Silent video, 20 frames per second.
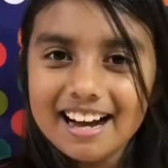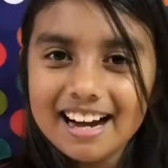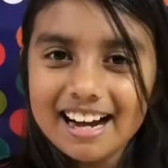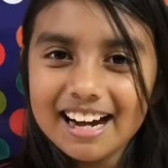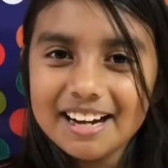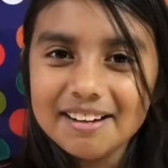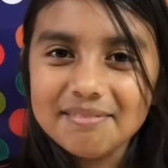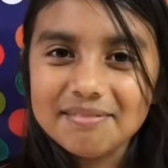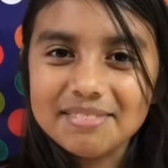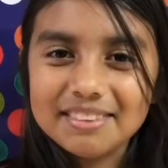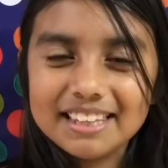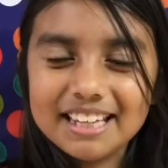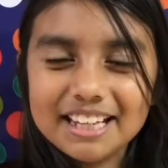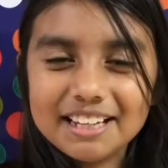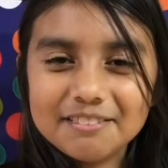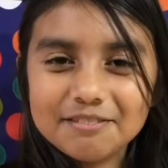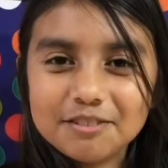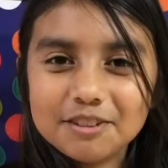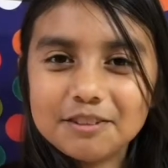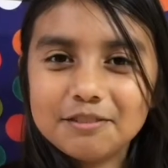I'm
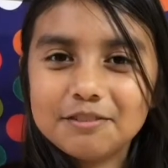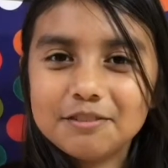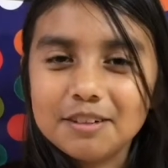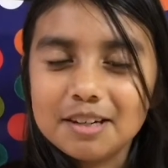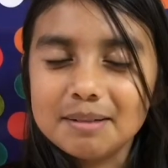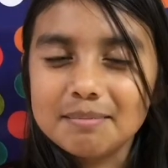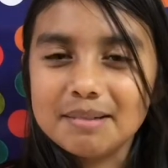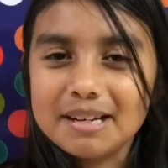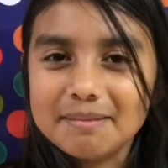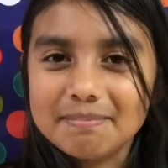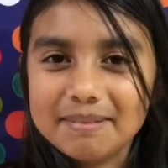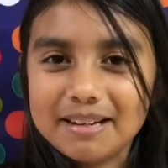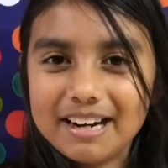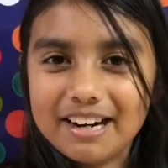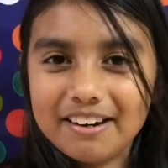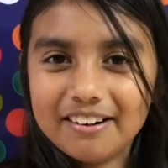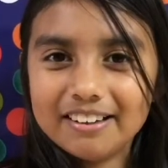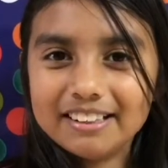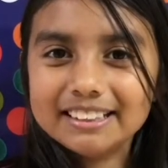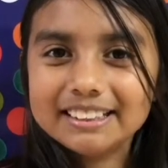thankful for my
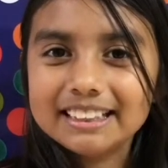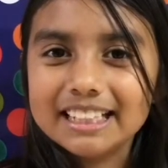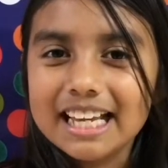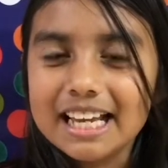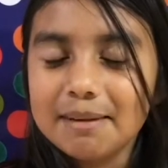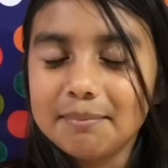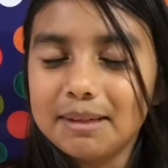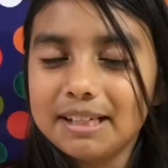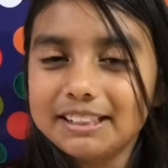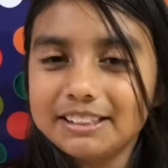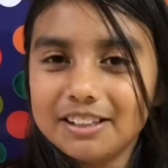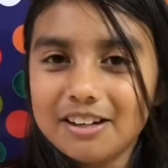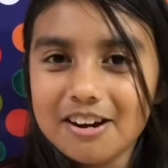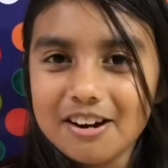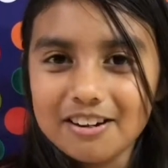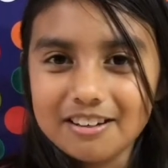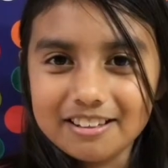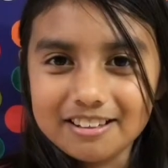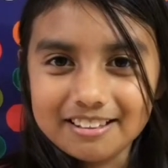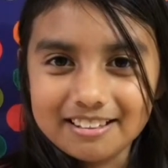parents and my
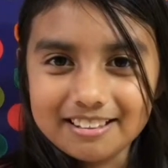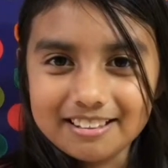dog.